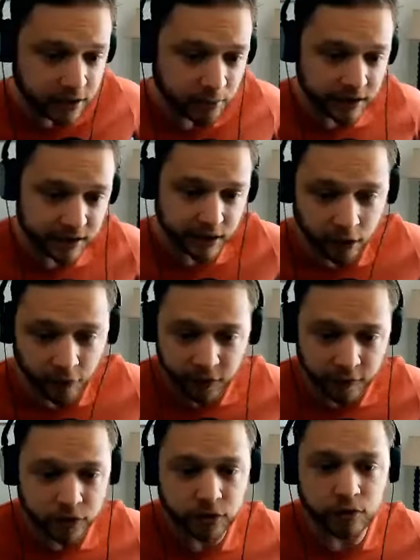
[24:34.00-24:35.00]
to myself
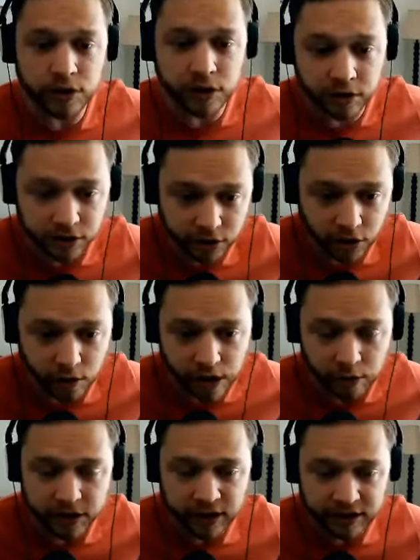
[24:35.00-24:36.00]
of two years ago, I
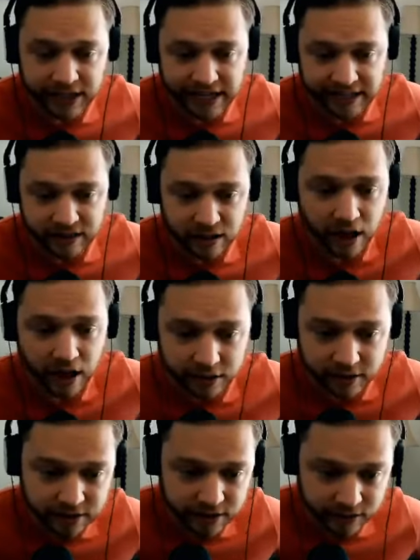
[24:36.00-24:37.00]
would think that's
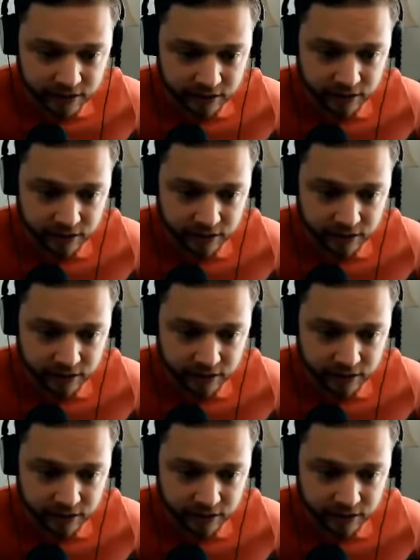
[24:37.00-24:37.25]
nuts.